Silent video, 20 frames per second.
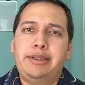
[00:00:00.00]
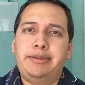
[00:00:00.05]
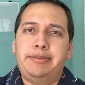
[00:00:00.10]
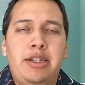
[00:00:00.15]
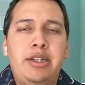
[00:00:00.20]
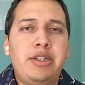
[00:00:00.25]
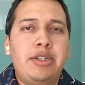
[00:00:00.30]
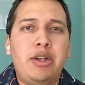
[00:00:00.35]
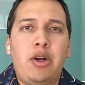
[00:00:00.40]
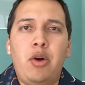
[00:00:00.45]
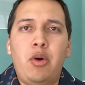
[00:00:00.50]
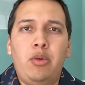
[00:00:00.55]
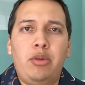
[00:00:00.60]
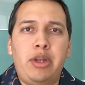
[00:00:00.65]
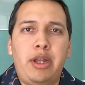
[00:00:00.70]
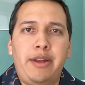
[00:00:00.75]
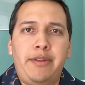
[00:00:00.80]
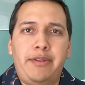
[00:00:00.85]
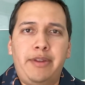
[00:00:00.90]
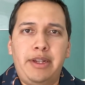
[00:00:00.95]
just a whole
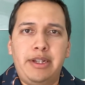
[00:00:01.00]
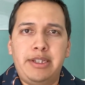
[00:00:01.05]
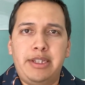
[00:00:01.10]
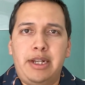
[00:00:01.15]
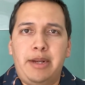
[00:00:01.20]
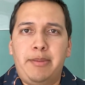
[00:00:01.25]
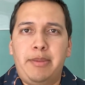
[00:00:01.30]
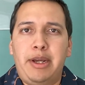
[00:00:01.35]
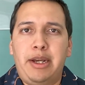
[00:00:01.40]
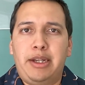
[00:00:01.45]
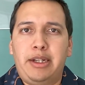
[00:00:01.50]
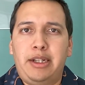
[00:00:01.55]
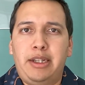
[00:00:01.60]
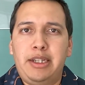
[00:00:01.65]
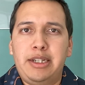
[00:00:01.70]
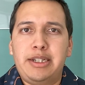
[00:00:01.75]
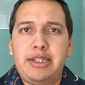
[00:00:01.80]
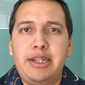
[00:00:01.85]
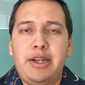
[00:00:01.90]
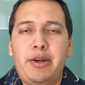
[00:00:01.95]
lot of things that I'm not going to
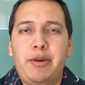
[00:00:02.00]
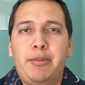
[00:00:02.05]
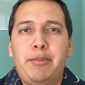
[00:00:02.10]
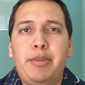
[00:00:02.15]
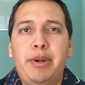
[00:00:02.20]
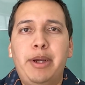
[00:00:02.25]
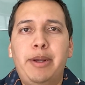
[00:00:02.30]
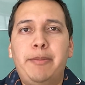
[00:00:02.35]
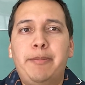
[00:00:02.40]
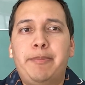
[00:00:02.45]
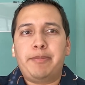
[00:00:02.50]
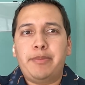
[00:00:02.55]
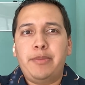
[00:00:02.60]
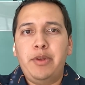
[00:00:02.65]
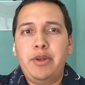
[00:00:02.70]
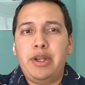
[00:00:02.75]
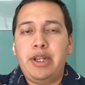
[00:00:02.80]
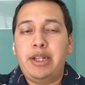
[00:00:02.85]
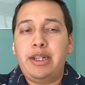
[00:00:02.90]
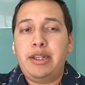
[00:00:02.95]
list out, but you
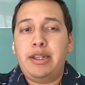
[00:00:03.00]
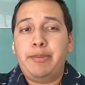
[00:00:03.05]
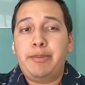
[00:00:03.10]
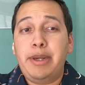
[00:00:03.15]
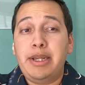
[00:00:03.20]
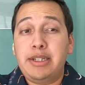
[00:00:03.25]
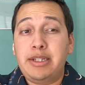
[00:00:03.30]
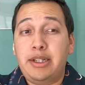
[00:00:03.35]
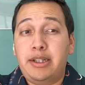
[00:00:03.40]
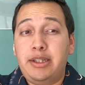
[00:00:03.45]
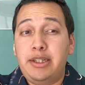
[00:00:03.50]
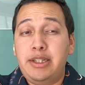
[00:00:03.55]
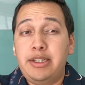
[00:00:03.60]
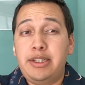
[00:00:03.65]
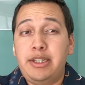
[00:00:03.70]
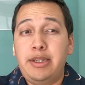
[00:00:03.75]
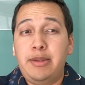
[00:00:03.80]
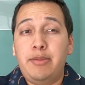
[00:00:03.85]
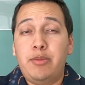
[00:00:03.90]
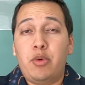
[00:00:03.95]
could basically
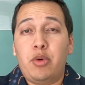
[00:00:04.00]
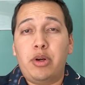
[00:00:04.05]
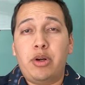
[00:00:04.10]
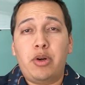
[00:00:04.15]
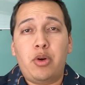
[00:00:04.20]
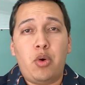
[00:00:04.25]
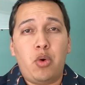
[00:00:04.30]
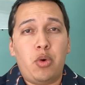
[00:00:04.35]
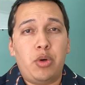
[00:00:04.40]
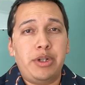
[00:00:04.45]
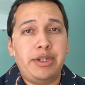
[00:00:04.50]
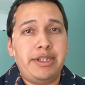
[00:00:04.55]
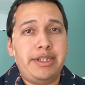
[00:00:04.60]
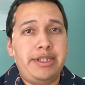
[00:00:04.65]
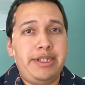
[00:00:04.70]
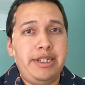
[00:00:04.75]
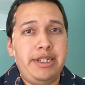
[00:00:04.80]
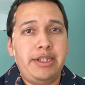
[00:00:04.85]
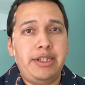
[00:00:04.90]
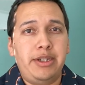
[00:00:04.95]
see more course
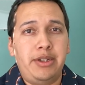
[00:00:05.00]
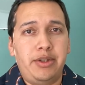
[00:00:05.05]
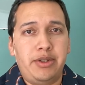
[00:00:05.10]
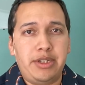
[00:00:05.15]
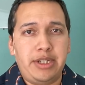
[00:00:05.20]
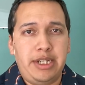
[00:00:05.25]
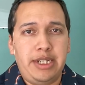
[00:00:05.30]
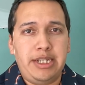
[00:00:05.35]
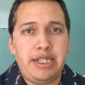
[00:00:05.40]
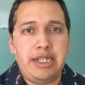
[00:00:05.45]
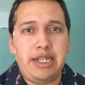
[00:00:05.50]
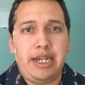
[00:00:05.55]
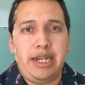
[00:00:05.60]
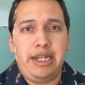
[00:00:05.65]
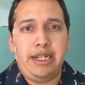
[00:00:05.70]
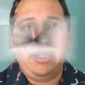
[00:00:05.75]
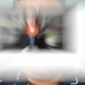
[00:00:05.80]
details inside